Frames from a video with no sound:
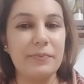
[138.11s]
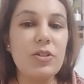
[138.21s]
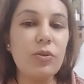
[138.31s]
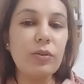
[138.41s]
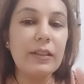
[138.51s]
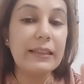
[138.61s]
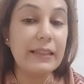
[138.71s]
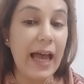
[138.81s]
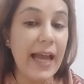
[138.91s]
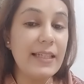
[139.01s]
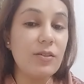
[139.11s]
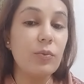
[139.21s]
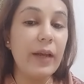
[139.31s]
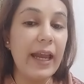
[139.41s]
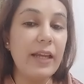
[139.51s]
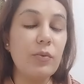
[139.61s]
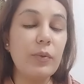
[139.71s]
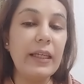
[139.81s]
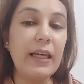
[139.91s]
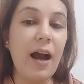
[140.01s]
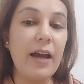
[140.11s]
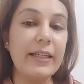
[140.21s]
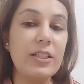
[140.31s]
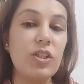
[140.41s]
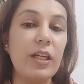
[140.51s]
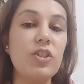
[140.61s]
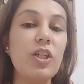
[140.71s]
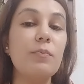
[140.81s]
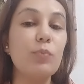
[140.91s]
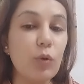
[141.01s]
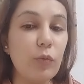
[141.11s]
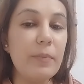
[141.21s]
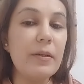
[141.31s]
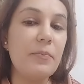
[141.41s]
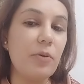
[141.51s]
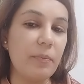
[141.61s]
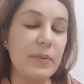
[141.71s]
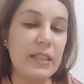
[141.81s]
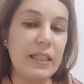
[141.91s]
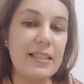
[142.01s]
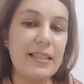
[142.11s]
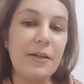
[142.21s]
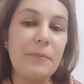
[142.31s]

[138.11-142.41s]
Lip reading: So that where we are exchanging movable properties,